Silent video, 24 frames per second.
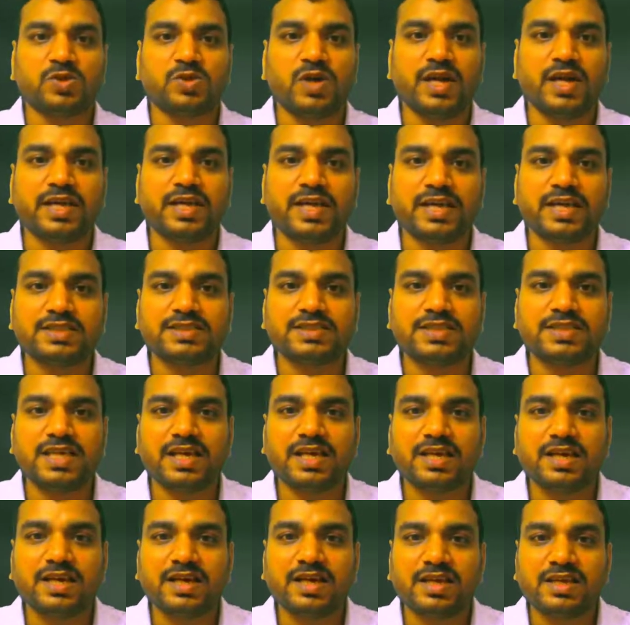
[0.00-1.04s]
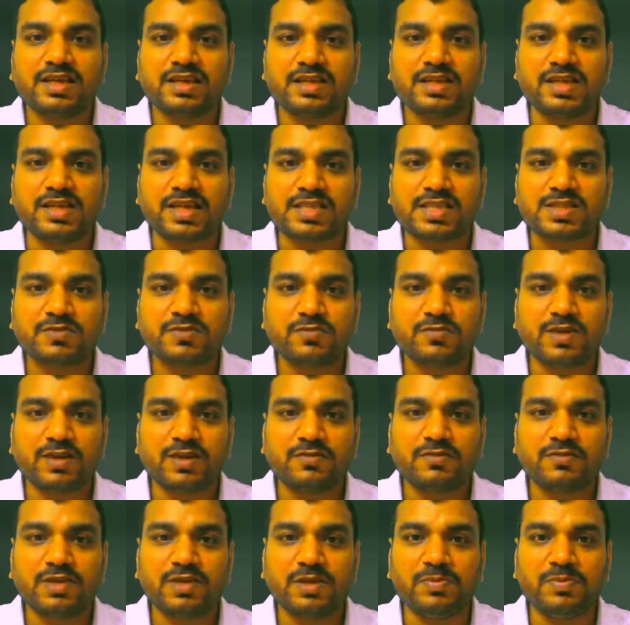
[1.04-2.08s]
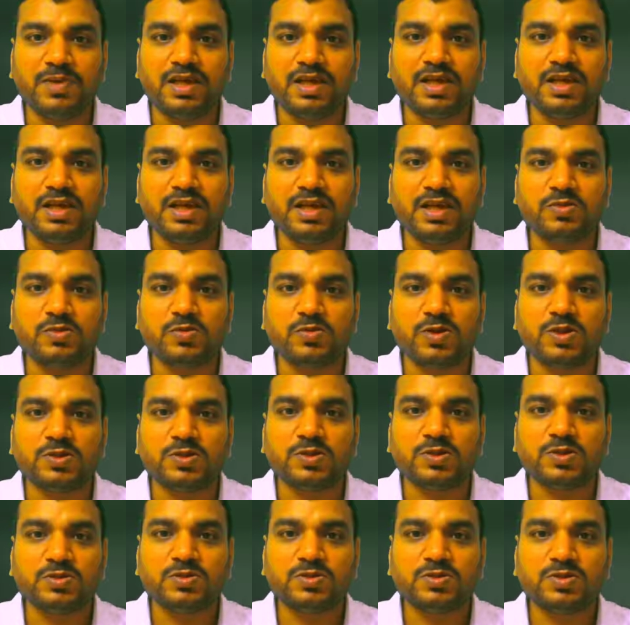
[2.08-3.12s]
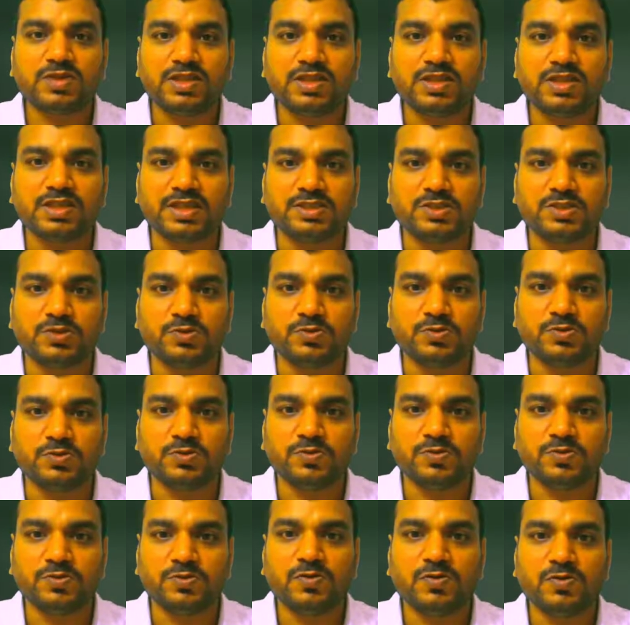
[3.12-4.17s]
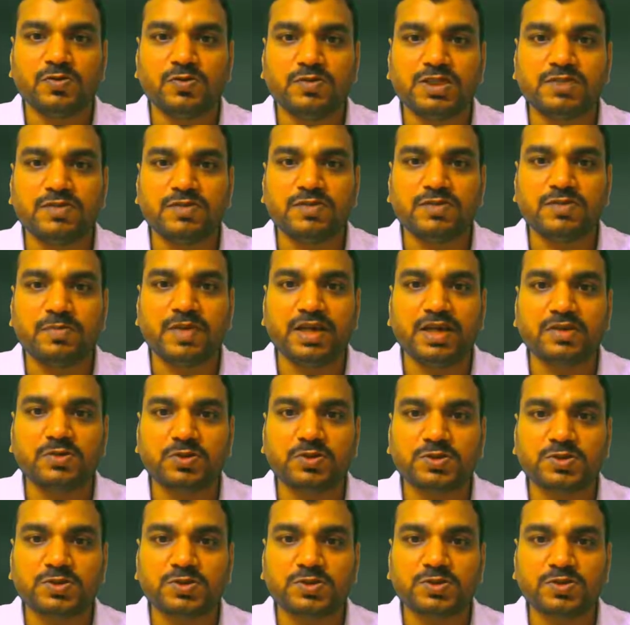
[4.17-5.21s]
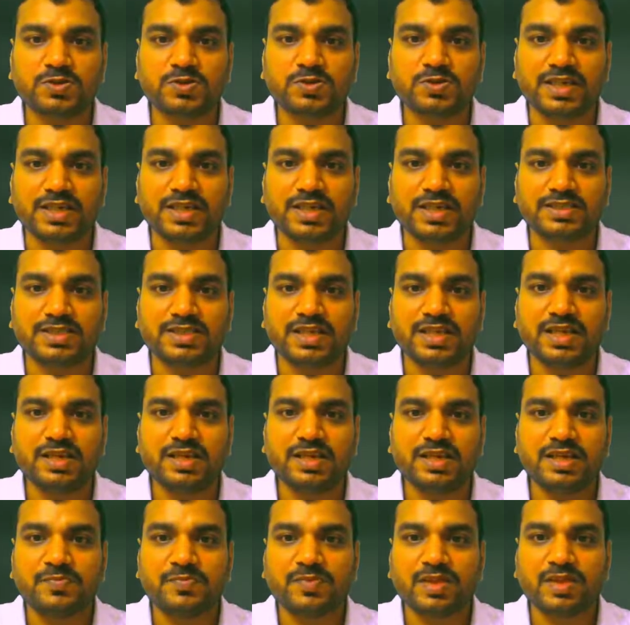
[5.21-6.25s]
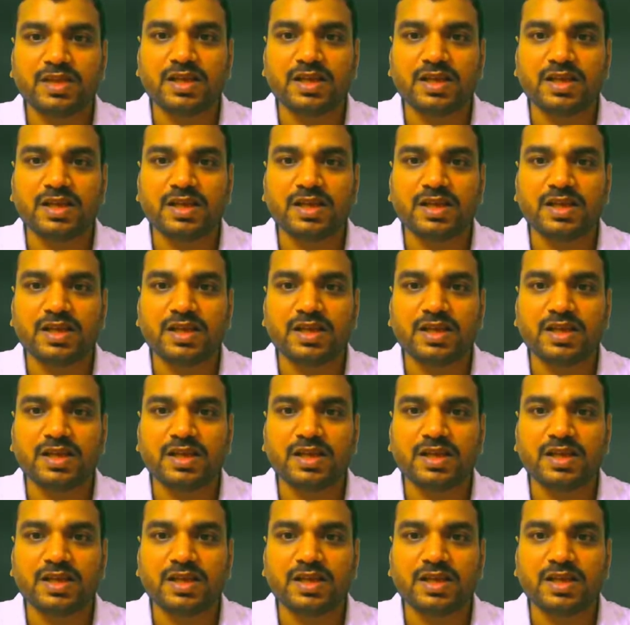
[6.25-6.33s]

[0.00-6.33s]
So I can say S1 will be equal to S2, which will be equals to S3,